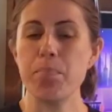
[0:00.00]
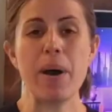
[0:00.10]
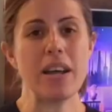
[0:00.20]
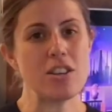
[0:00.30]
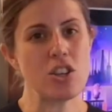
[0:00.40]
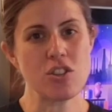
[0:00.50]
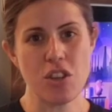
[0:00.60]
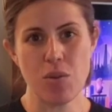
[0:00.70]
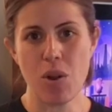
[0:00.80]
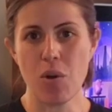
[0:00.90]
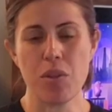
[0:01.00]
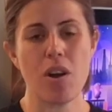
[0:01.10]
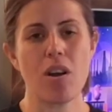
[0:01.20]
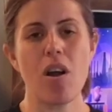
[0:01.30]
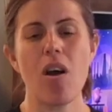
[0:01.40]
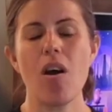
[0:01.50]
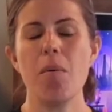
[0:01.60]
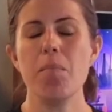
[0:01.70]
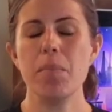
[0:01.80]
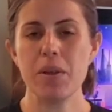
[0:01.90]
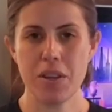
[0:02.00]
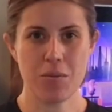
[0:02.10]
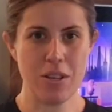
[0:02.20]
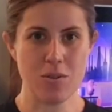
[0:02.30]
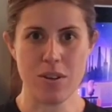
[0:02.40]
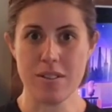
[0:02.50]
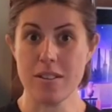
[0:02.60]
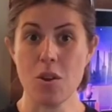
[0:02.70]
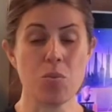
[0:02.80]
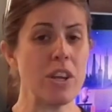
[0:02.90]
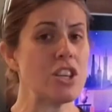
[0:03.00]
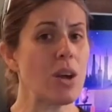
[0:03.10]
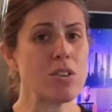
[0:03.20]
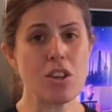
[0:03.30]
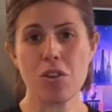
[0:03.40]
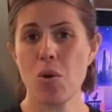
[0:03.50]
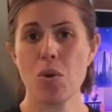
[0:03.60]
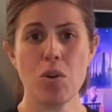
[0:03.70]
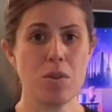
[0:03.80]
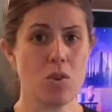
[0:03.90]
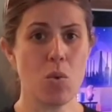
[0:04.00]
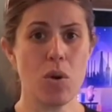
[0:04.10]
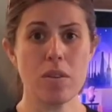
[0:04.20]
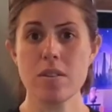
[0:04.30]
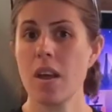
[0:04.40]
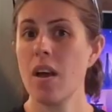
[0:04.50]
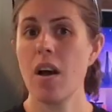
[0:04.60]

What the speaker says: But just so you know, there are a million resources. Reach out to your local schools.